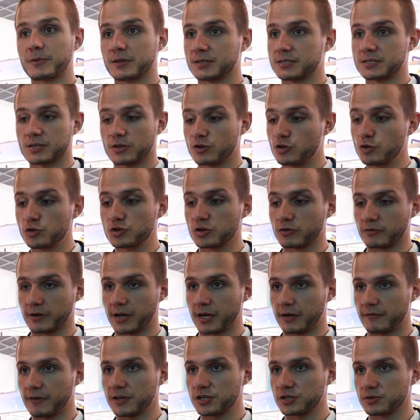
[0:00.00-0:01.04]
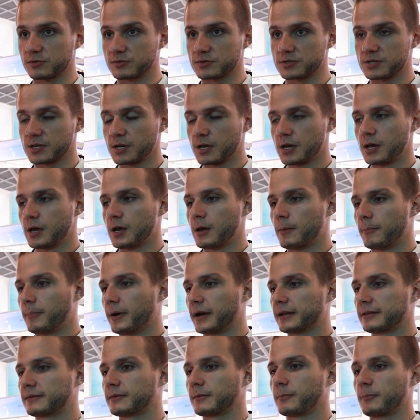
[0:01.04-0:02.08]
There's a huge array of issues.
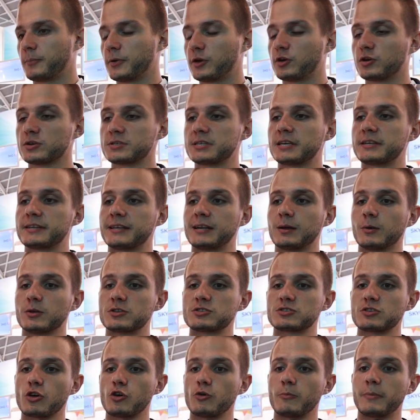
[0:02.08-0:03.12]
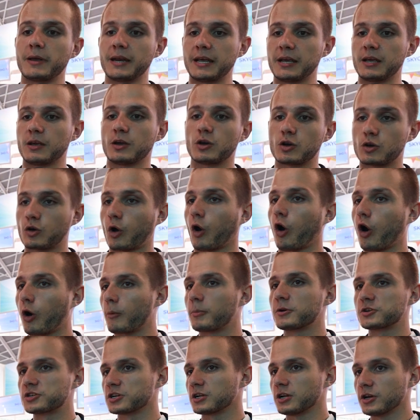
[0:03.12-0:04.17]
But because they're dealing with so many
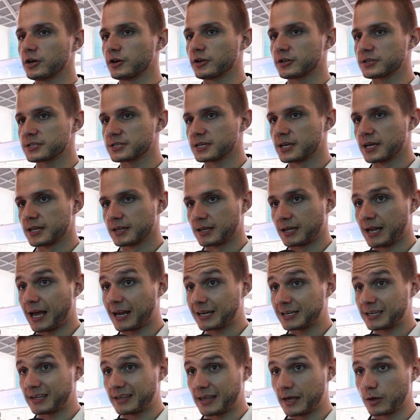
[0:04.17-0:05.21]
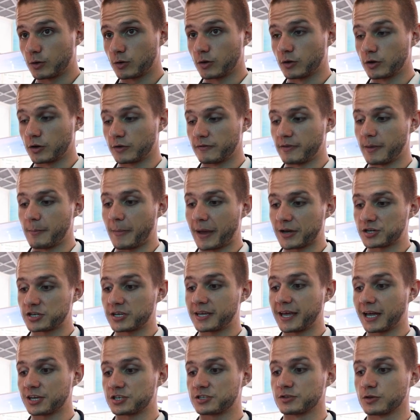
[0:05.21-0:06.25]
garbage alerts, the likelihood of them
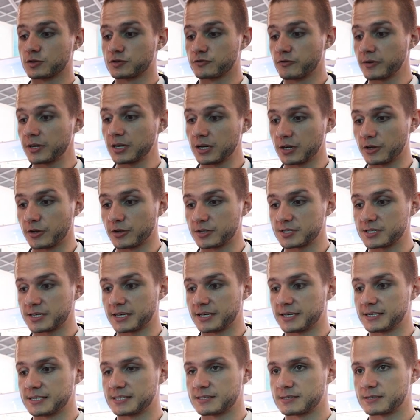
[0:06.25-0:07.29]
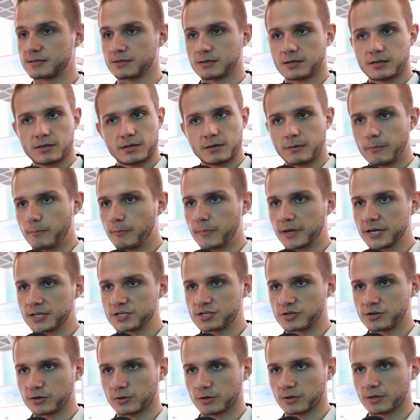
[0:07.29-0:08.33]
actually catching those real alerts is
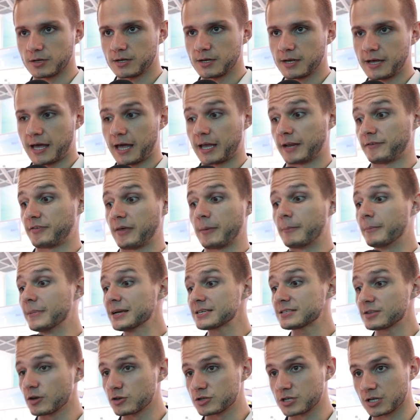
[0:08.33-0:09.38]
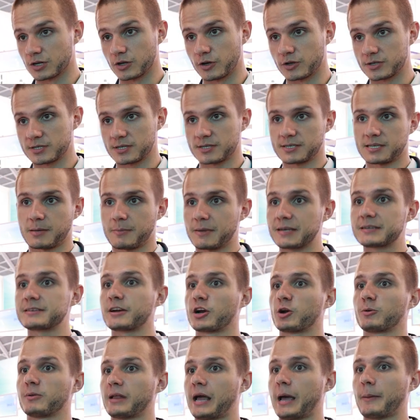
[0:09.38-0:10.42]
minuscule. And if they miss those alerts, something
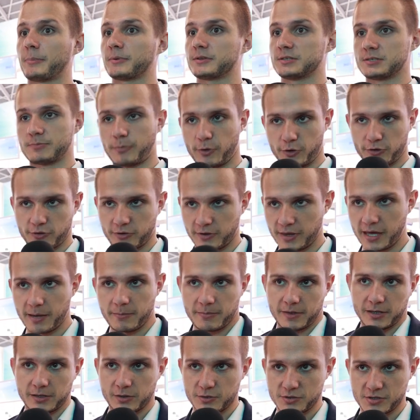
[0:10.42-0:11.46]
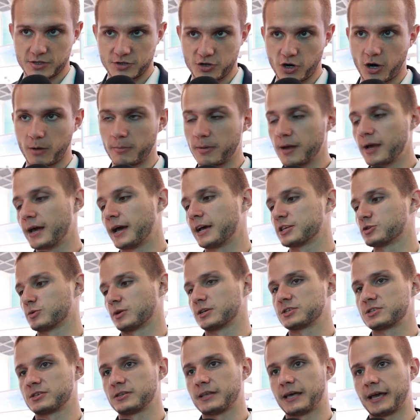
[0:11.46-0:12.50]
terrible happens both to them, they'll lose their job, as
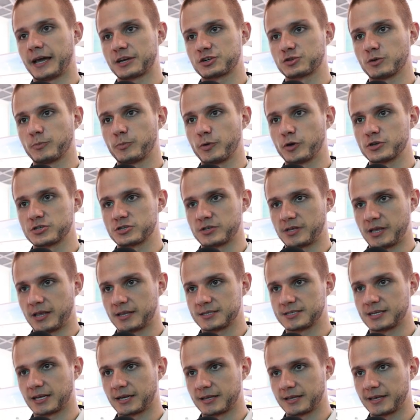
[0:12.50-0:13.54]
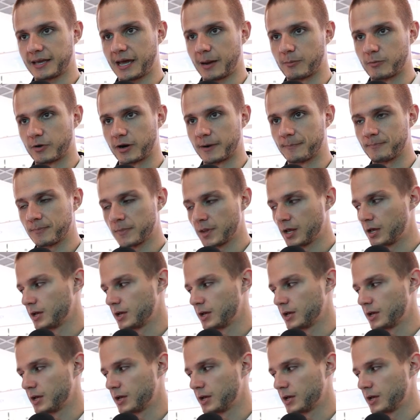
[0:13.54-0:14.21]
well as to the actual person on the other side of the camera.